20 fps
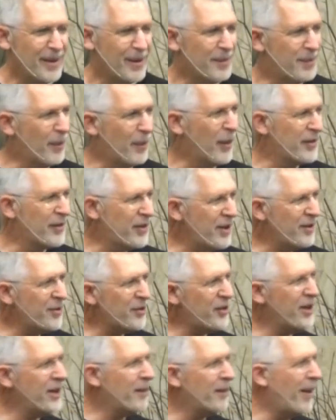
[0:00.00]
but what's
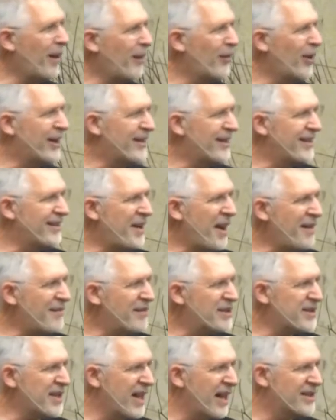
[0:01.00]
interesting about what
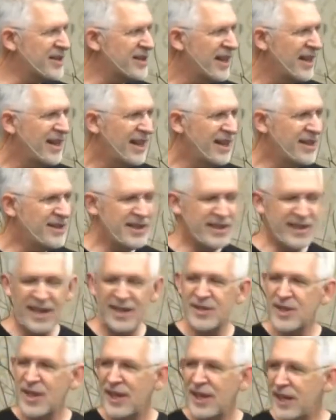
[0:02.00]
David says is he
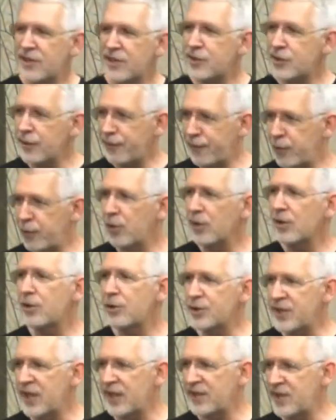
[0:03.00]
says, it's the fool
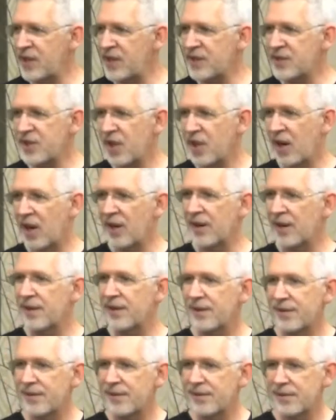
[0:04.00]
who says in his heart
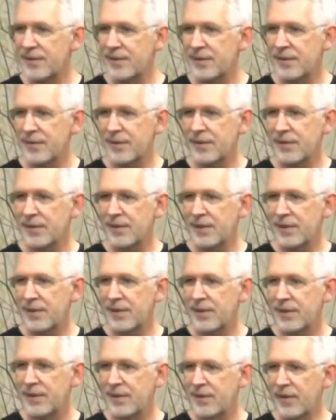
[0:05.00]

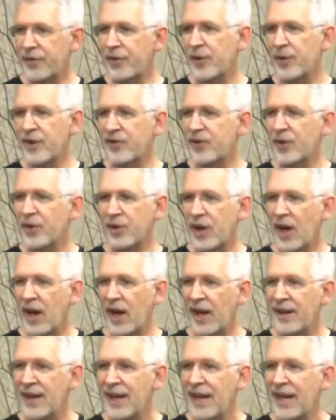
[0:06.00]
that there is no
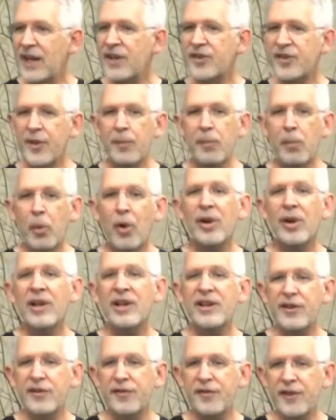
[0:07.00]
God. It's the
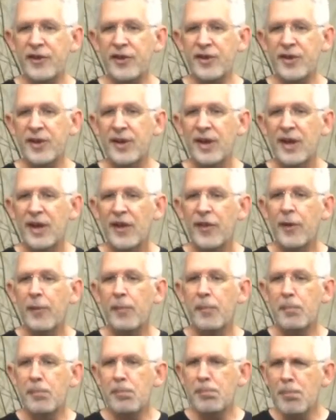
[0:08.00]
morally deficient. The
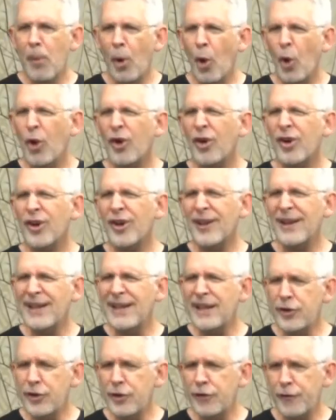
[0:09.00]

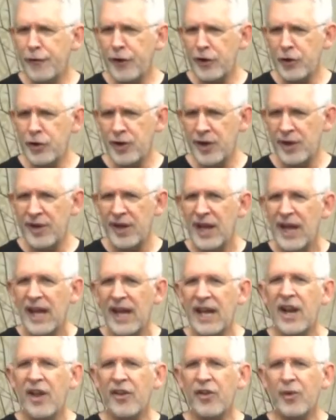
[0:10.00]
morally deficient.
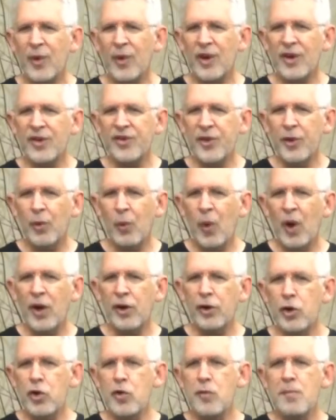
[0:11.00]
In other words, the
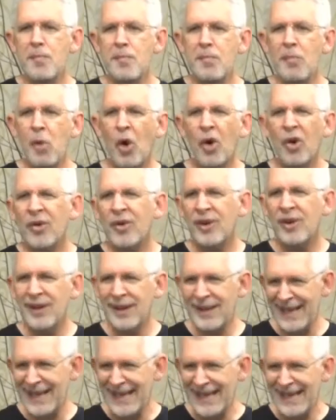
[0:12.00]
one who
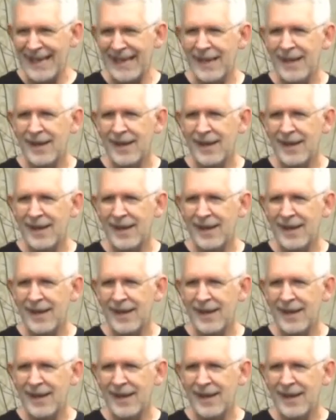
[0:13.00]
morally